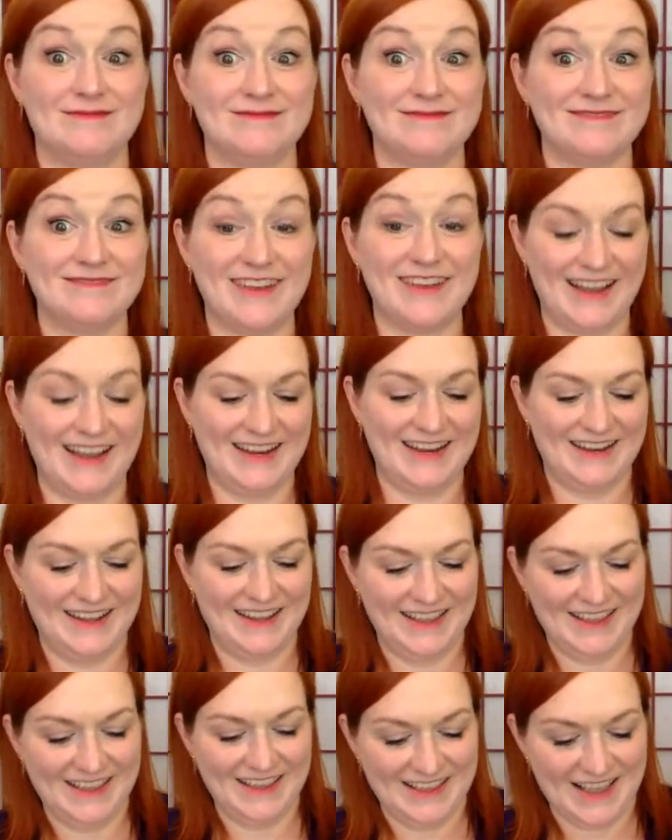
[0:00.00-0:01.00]
right?
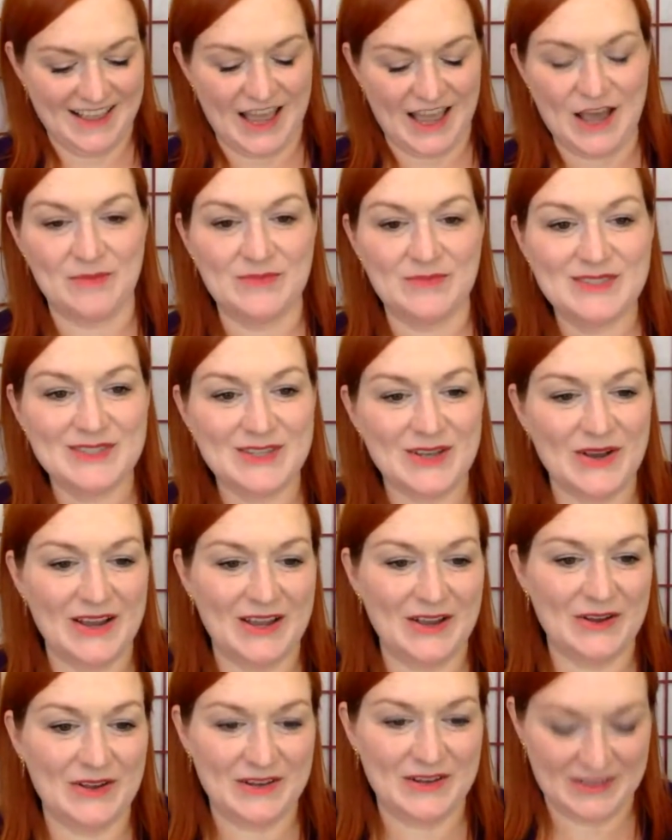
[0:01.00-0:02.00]
Um, so I
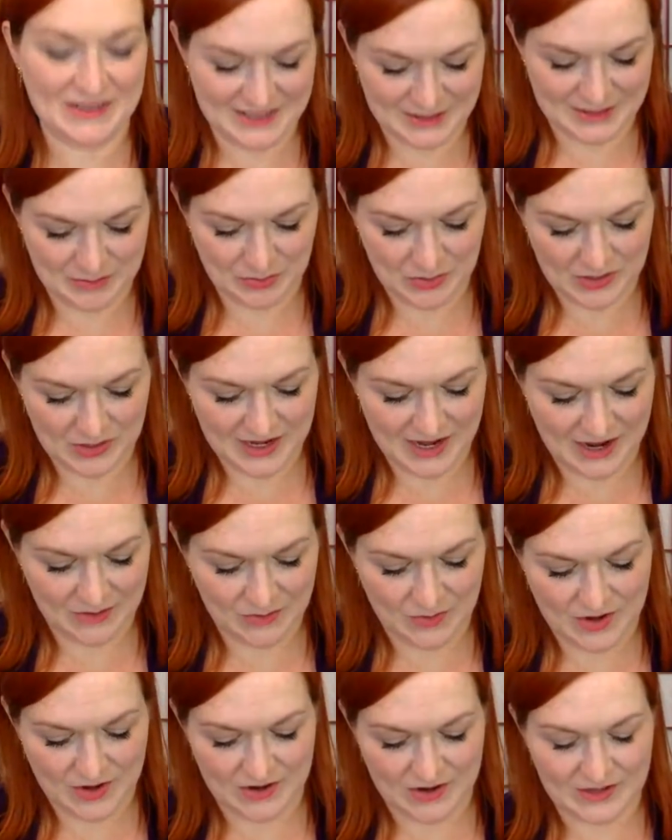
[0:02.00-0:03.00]
ought to just pull it out and
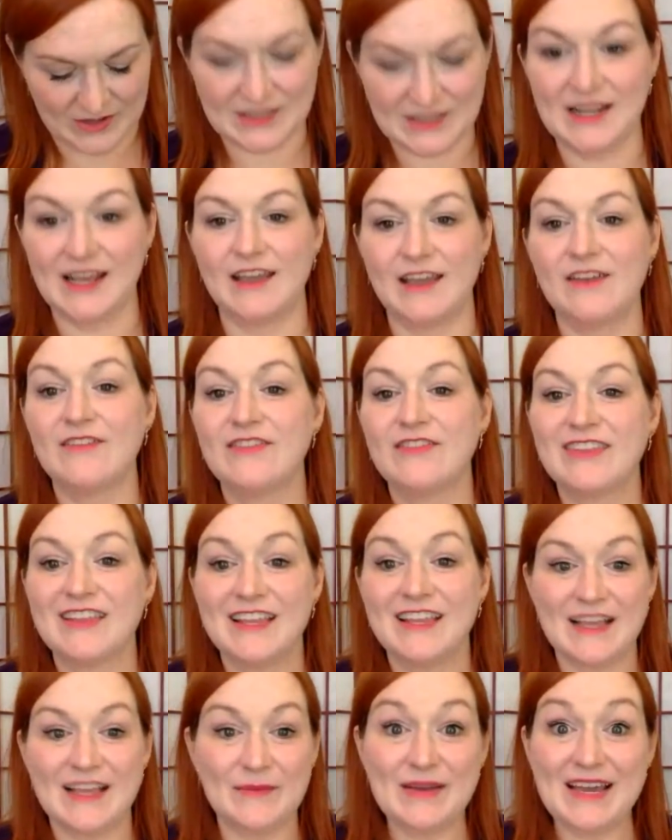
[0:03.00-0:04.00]
wear it today.
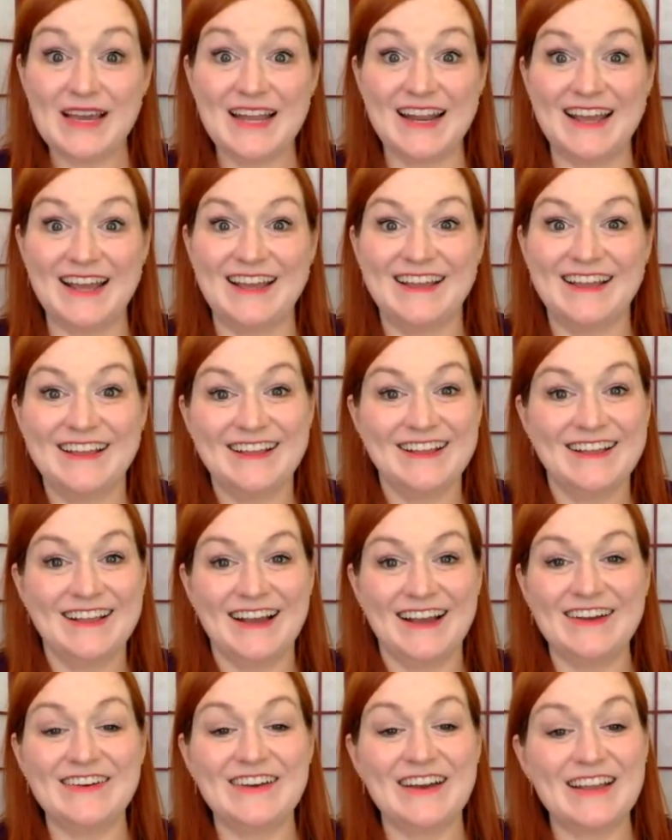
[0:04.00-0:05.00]
I'm gonna.
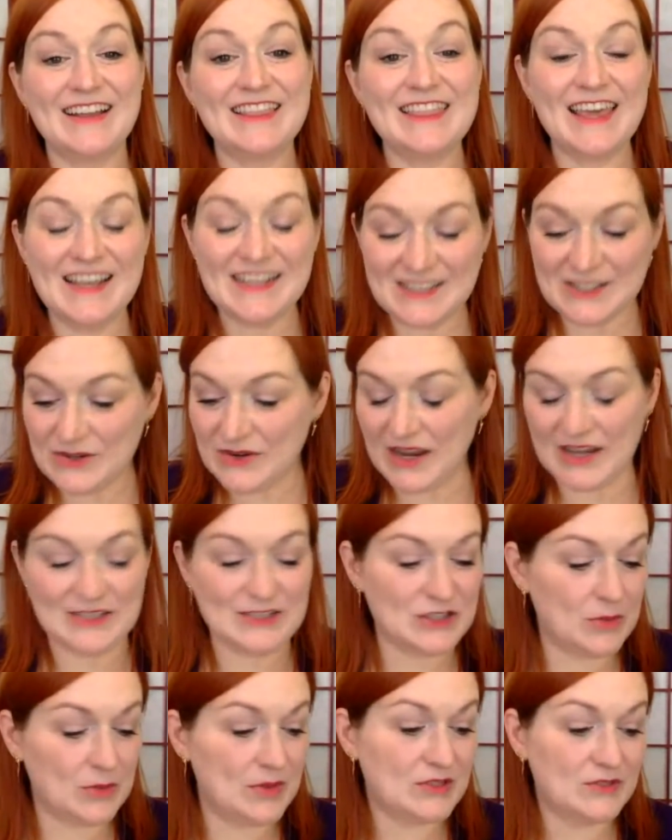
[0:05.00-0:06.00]
All right, thanks you guys so
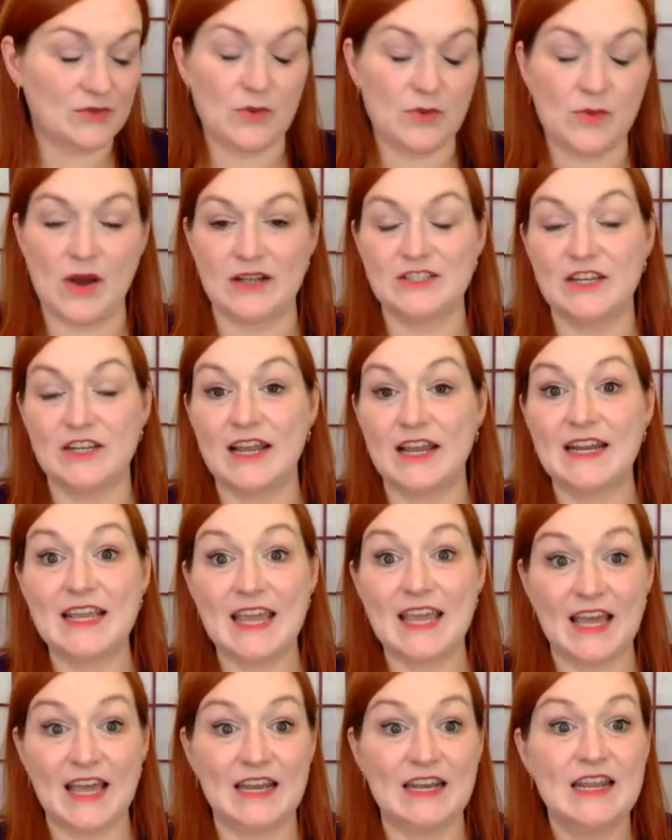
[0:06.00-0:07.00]
much for watching. And
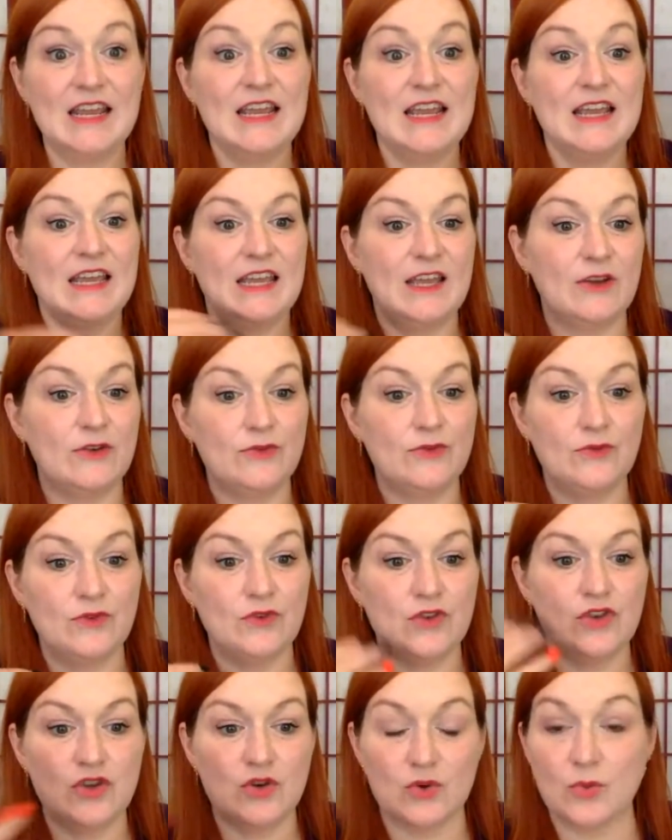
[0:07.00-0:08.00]
again, if
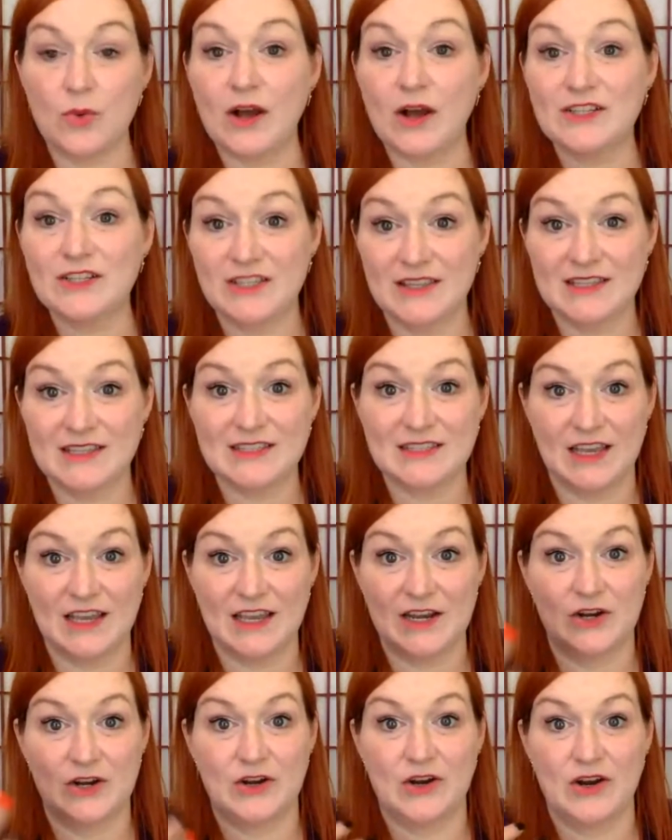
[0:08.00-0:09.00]
you're watching this
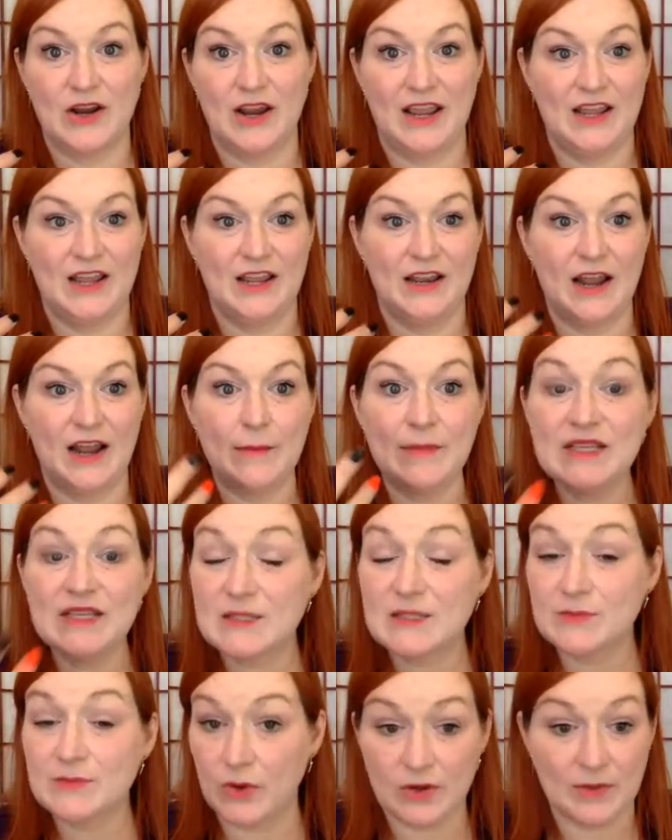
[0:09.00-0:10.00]
later and I
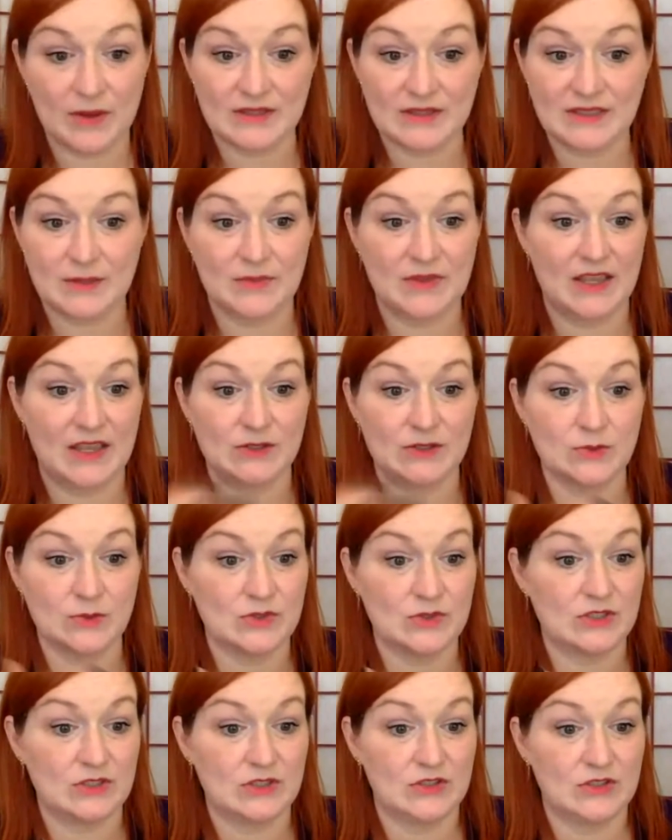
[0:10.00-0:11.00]
misspoke about something else, which
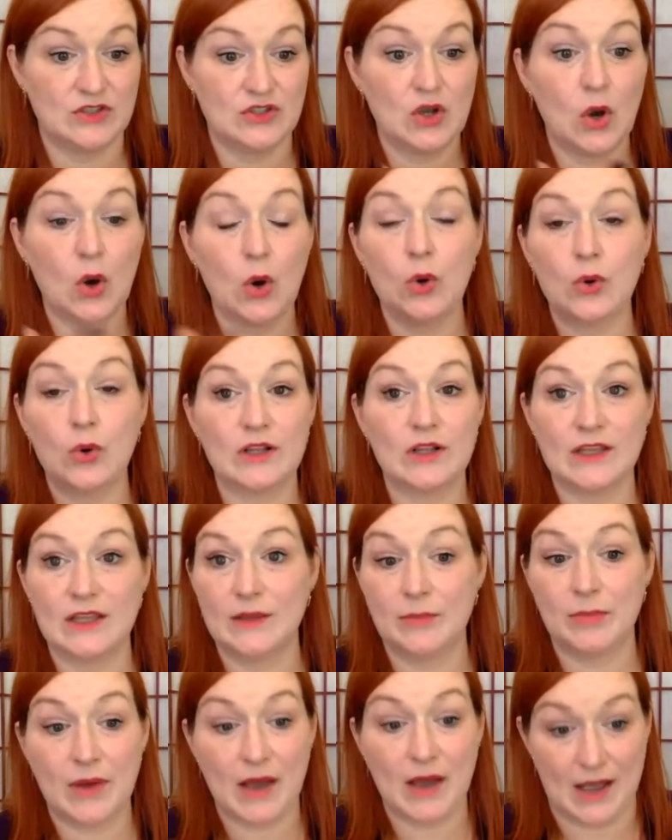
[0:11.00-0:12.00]
is totally
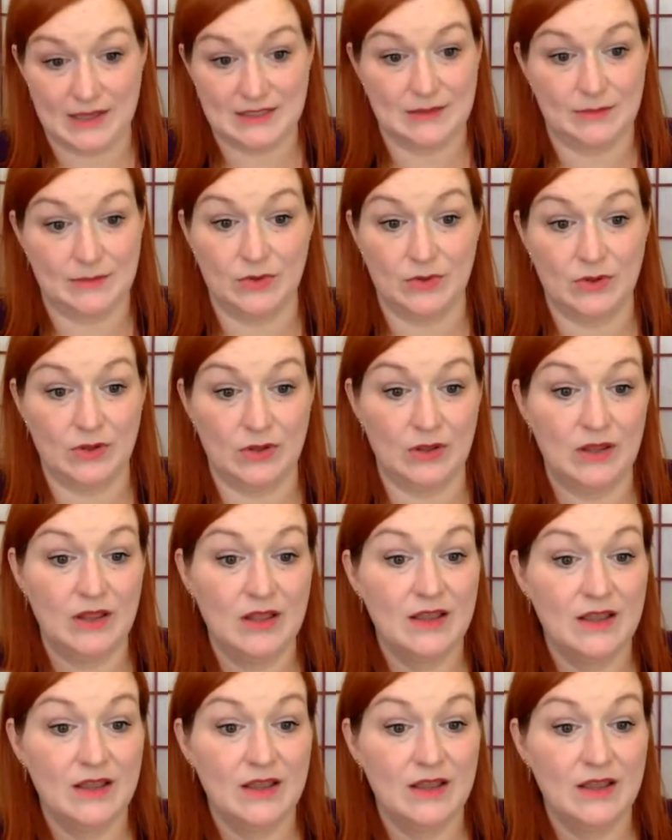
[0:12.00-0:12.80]
possible,